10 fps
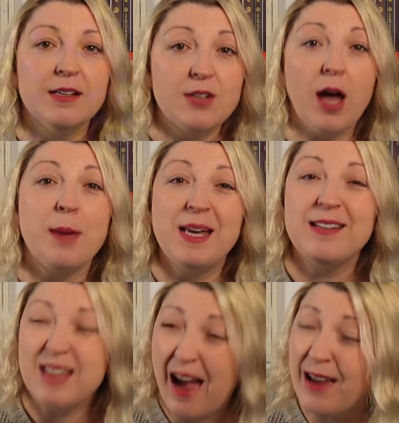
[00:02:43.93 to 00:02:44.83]
Time
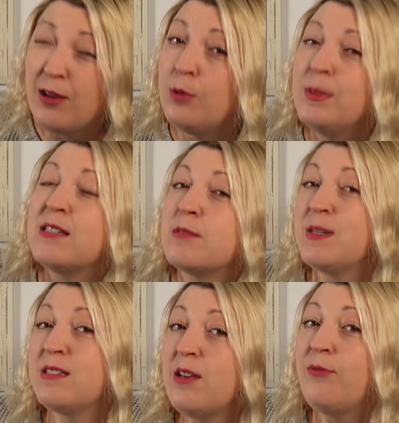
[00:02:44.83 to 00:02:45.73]
entanglement
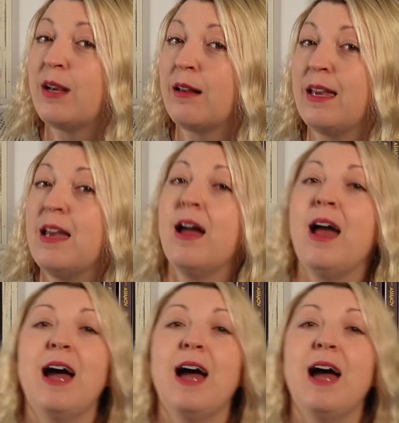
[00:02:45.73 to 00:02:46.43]
specifically